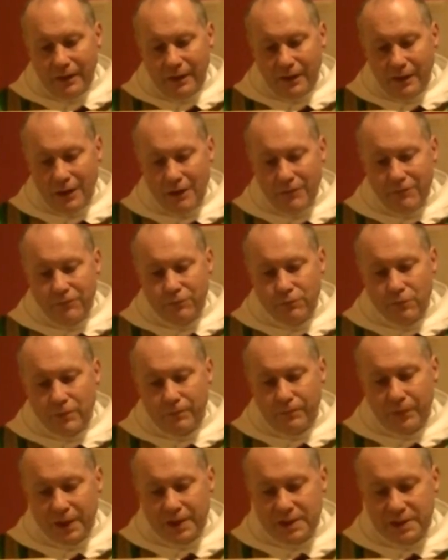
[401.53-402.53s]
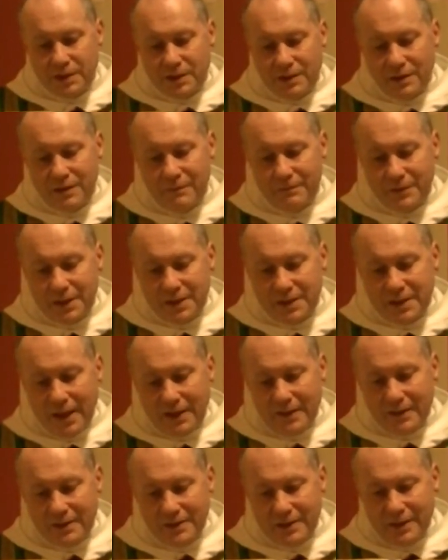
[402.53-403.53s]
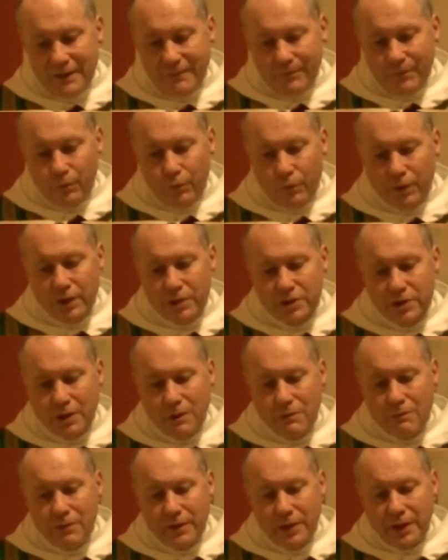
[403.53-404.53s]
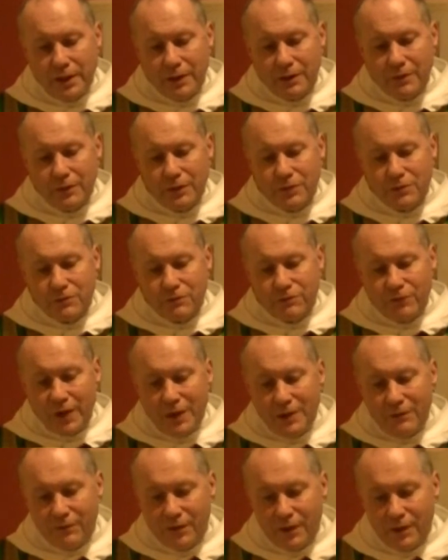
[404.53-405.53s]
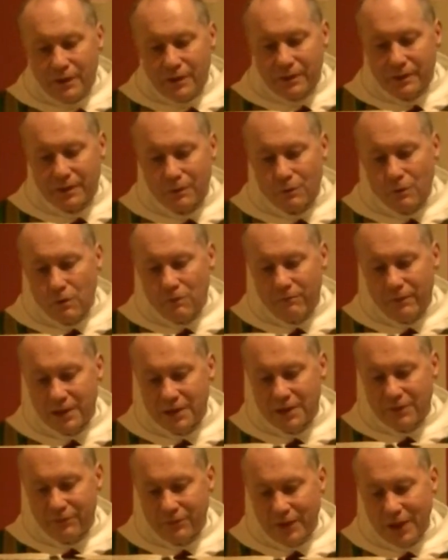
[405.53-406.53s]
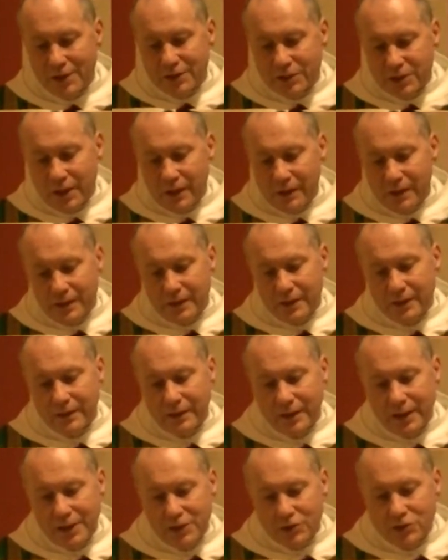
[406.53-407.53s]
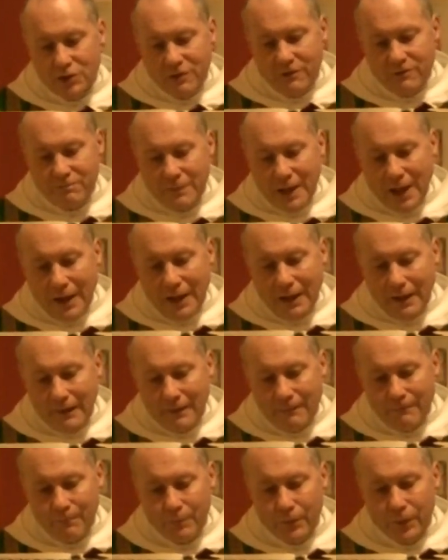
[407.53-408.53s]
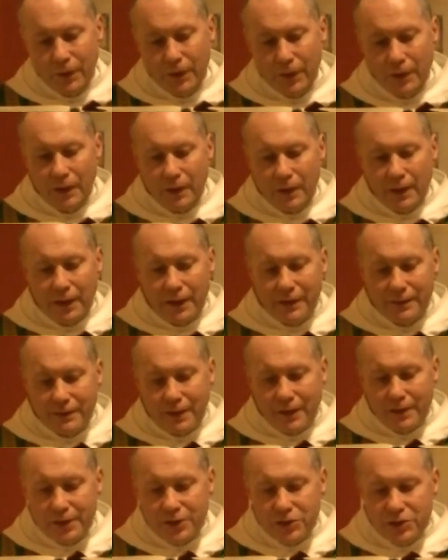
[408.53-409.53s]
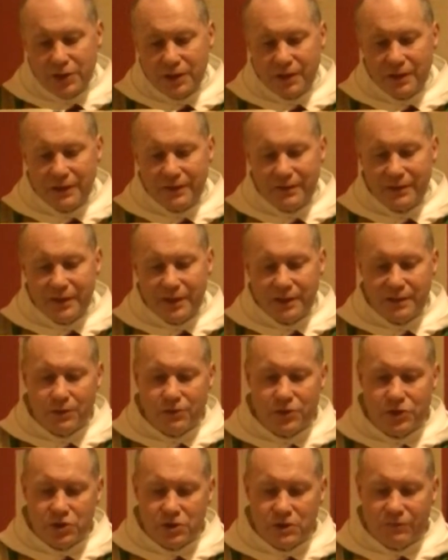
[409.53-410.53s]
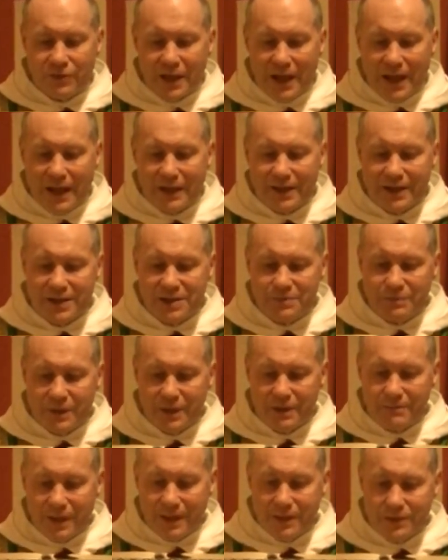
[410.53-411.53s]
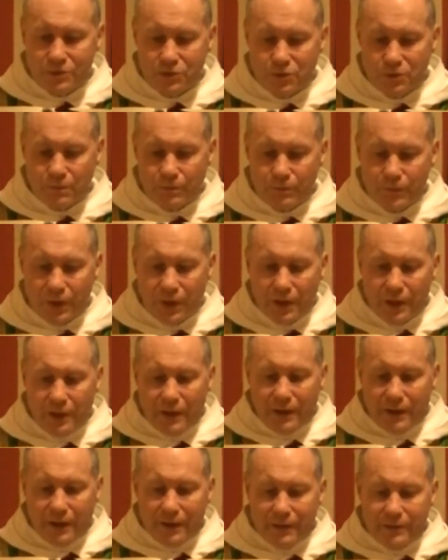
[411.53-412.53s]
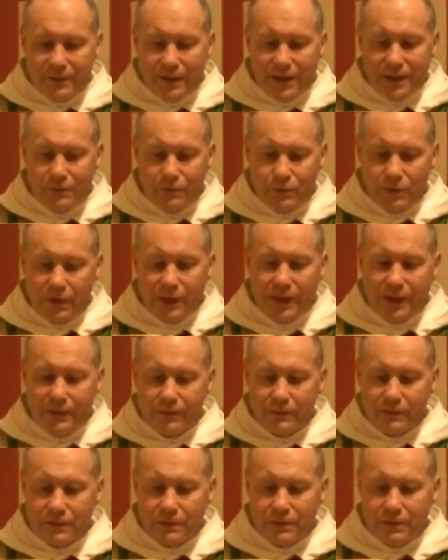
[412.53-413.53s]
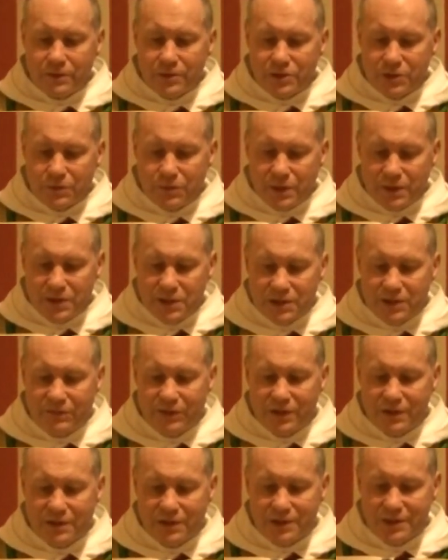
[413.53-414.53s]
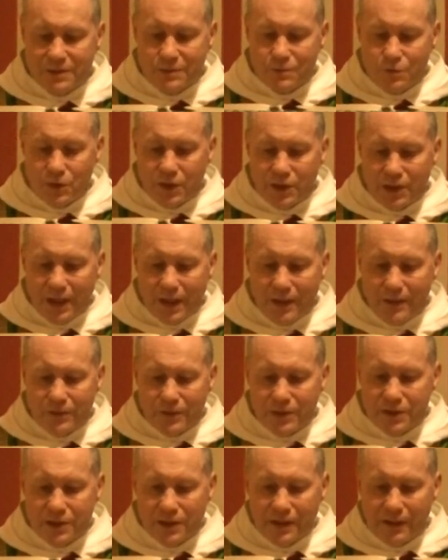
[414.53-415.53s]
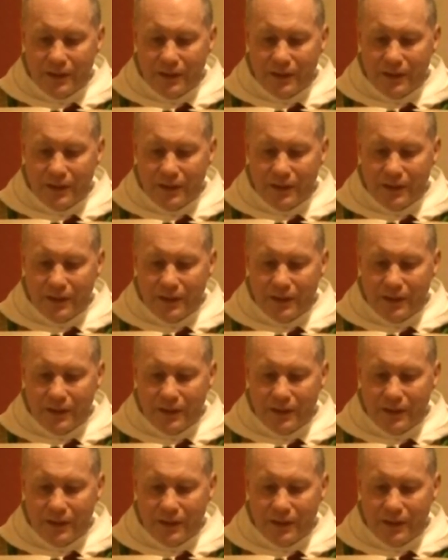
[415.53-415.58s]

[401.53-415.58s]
If one brings in another mentality, one is only going to favor the already fragile nature of man, encouraging the notion of ad experimentum, and then will heal the consequences if it doesn't work out.